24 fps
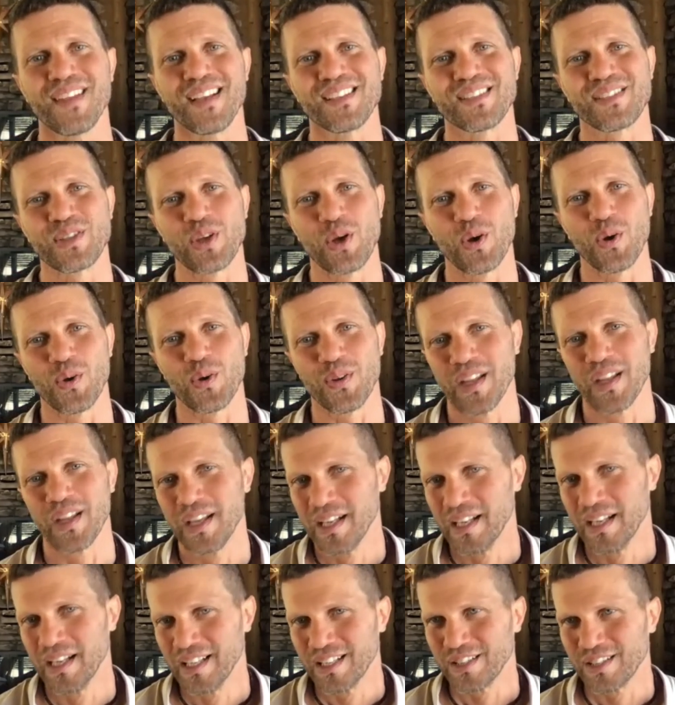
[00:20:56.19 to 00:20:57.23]
So
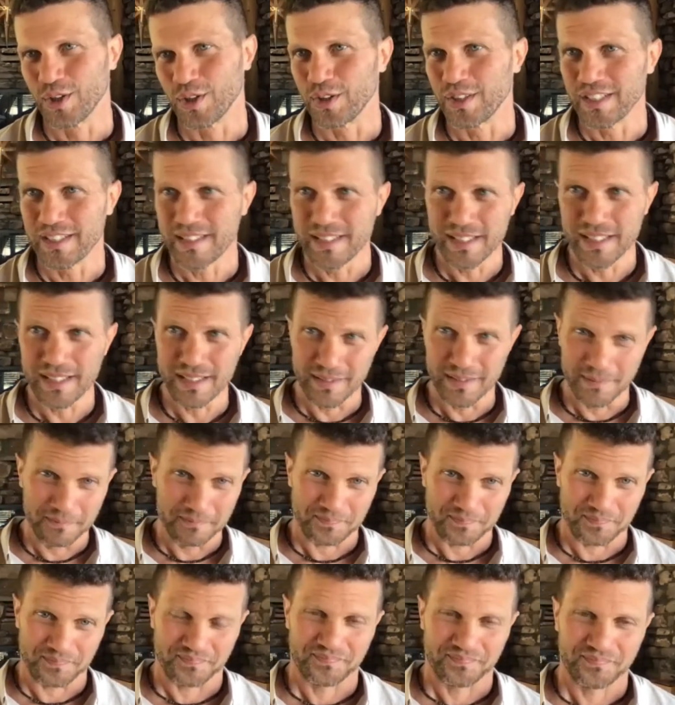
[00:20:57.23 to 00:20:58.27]
this is
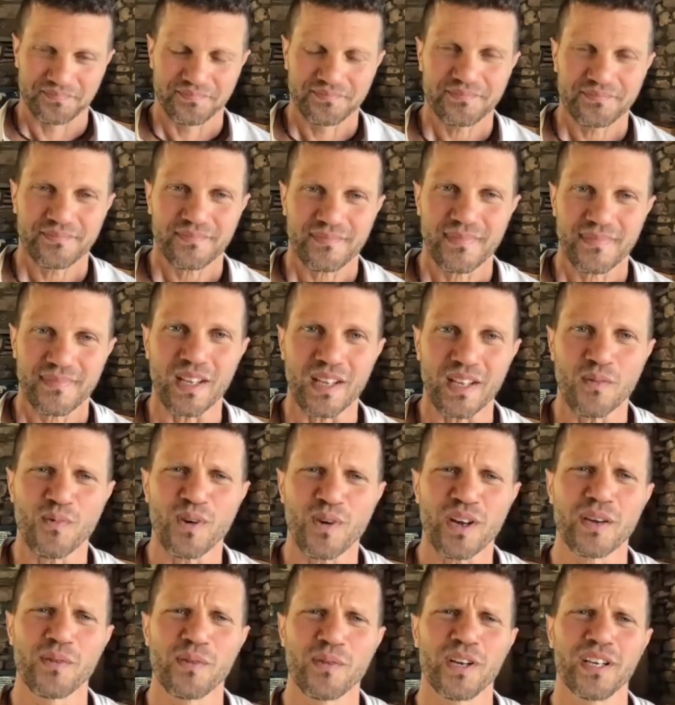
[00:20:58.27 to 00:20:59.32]

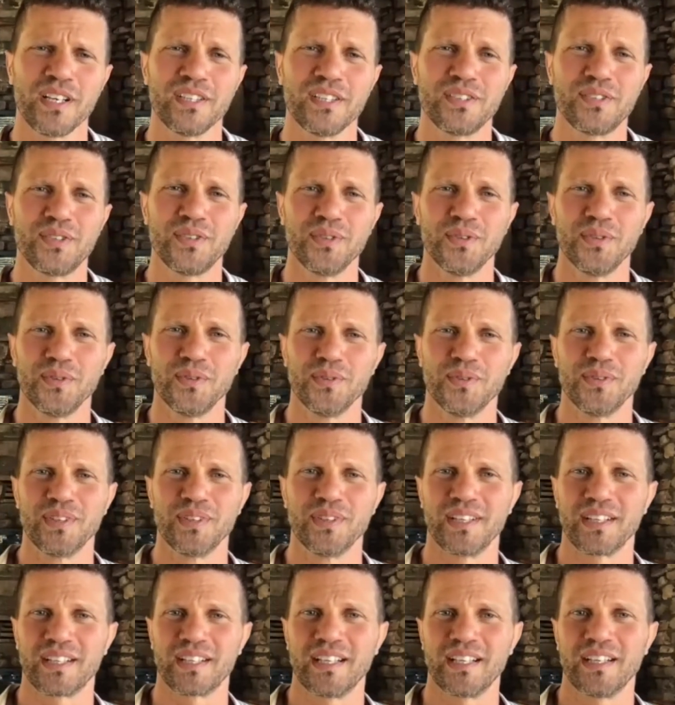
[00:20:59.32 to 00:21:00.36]
what I wanted to
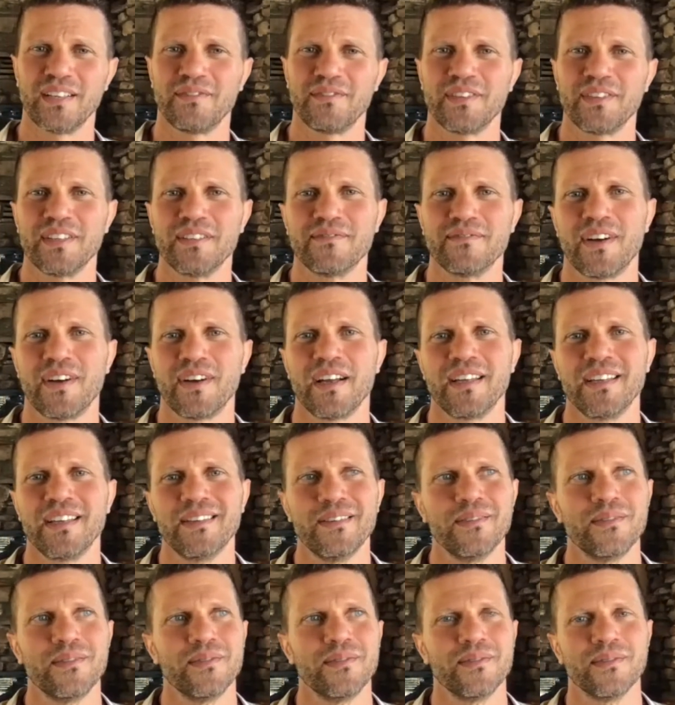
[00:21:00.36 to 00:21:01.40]
kind of invite
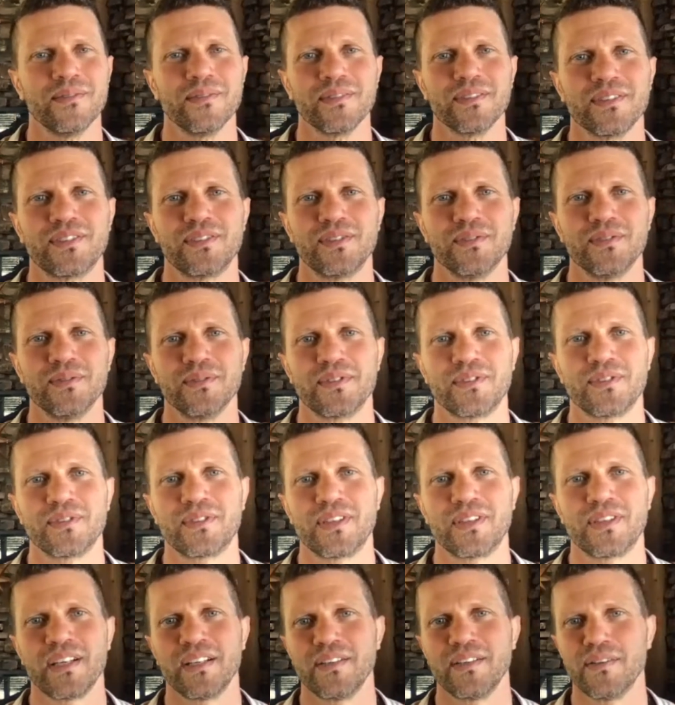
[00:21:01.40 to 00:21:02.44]
you to
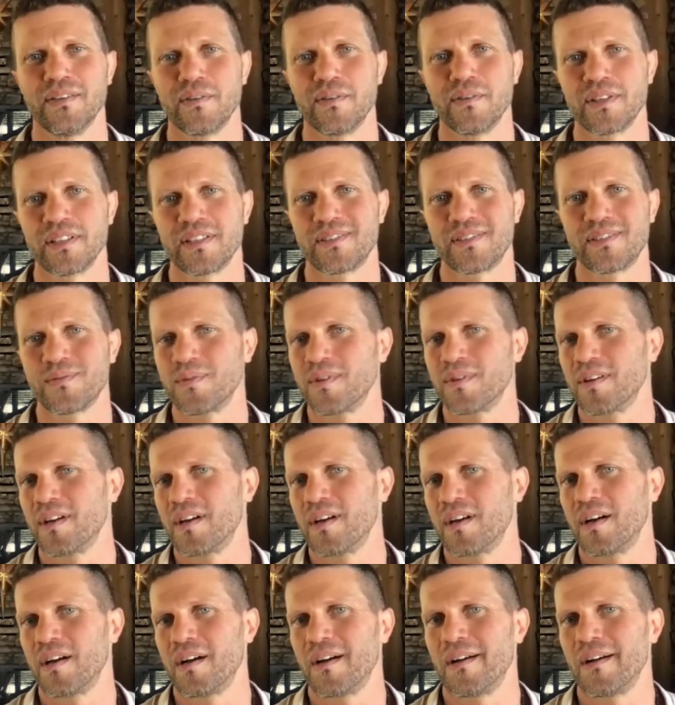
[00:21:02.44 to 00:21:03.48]
kind of notice
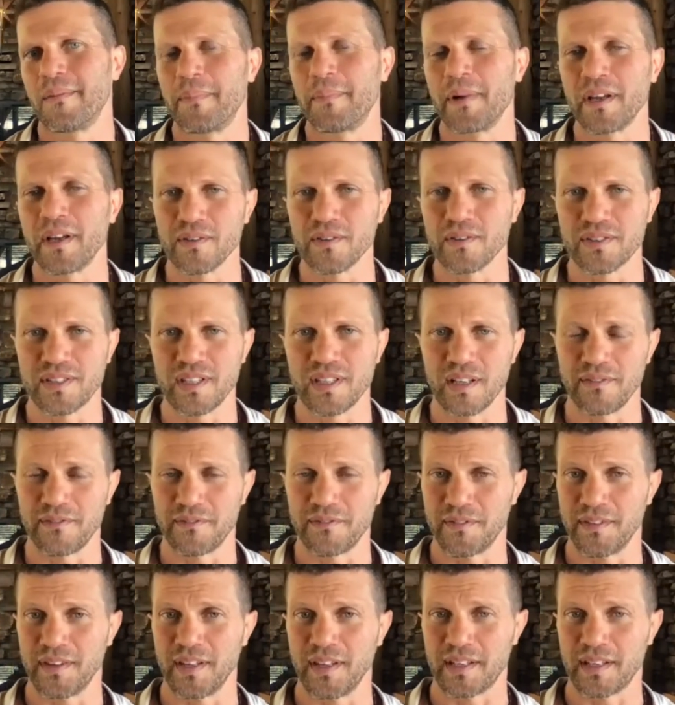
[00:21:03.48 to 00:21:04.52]
about
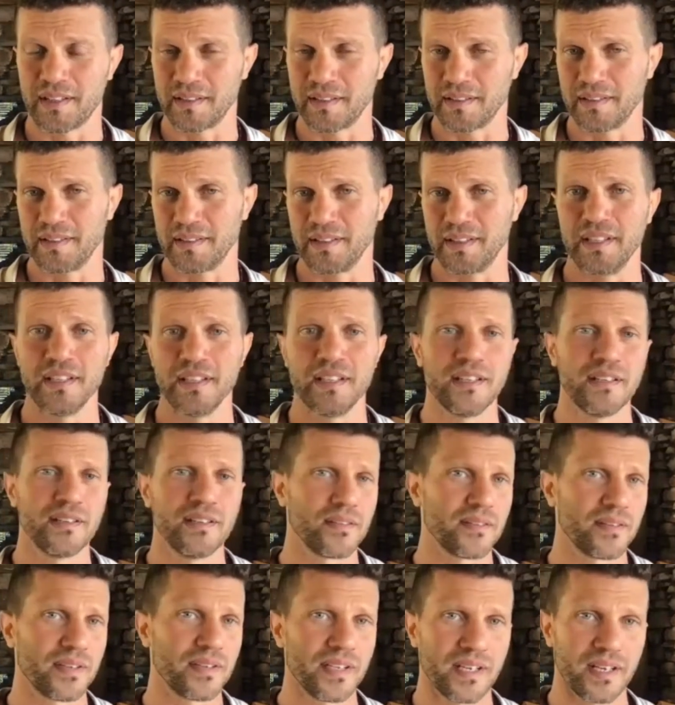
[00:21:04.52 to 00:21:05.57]
yourself, like yin
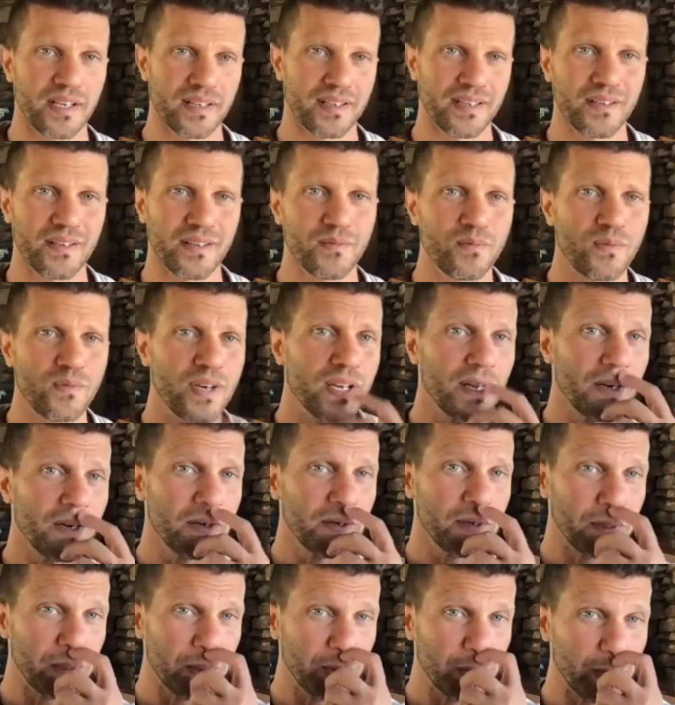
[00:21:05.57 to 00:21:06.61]
or yang, and
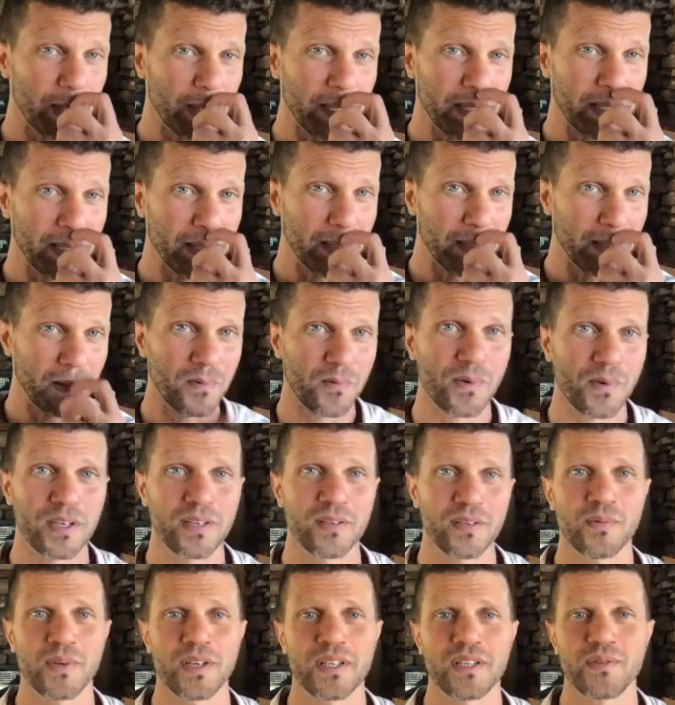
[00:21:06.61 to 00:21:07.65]
what do I
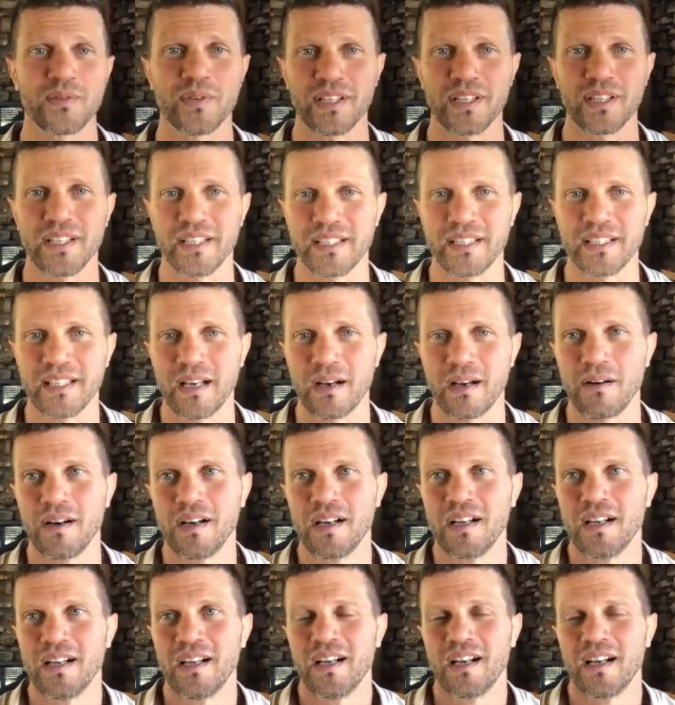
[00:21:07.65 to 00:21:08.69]
need? Now,
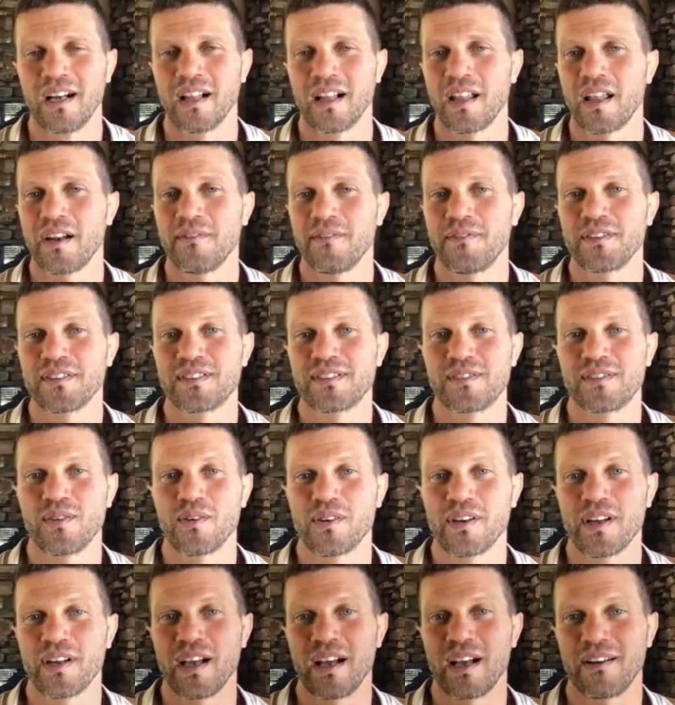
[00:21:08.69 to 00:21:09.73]
a lot of us
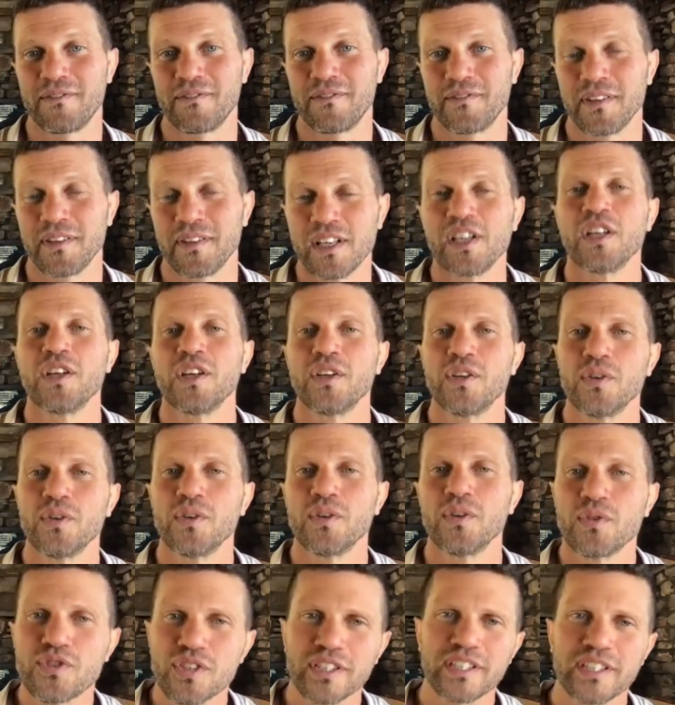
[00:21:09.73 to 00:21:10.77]
don't have,
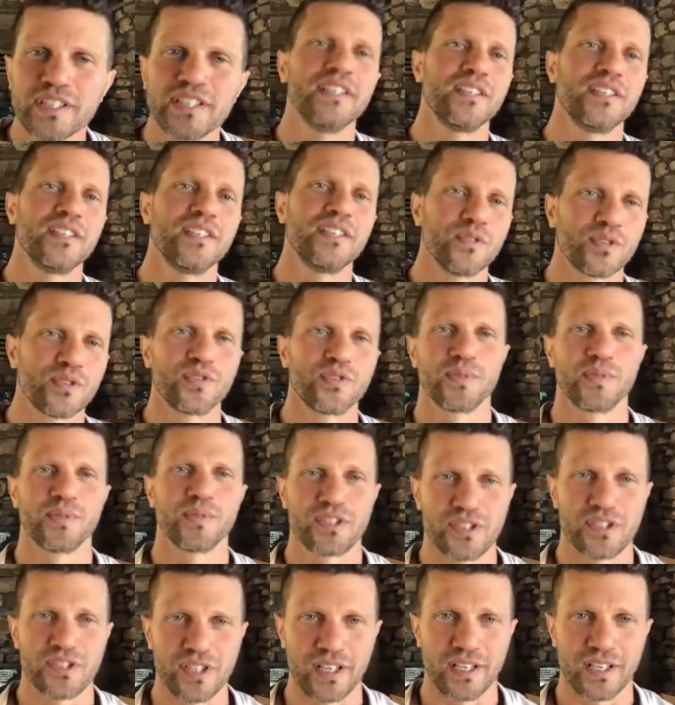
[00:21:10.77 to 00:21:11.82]
usually you're too
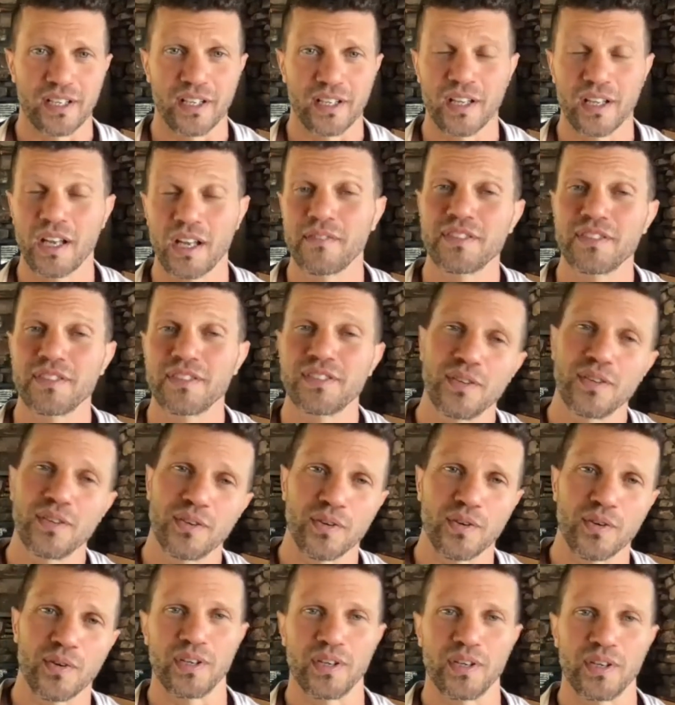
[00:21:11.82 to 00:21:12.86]
much yang. A lot of us don't
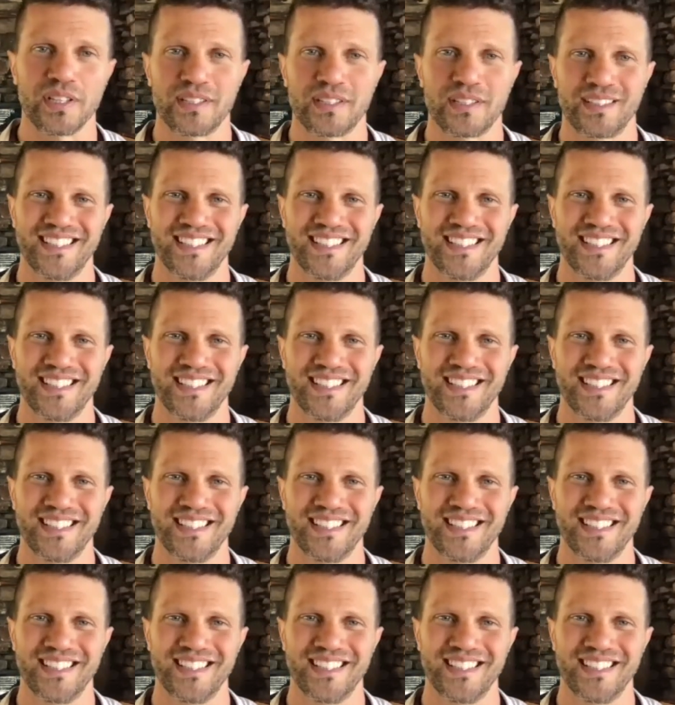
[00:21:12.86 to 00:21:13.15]
know it.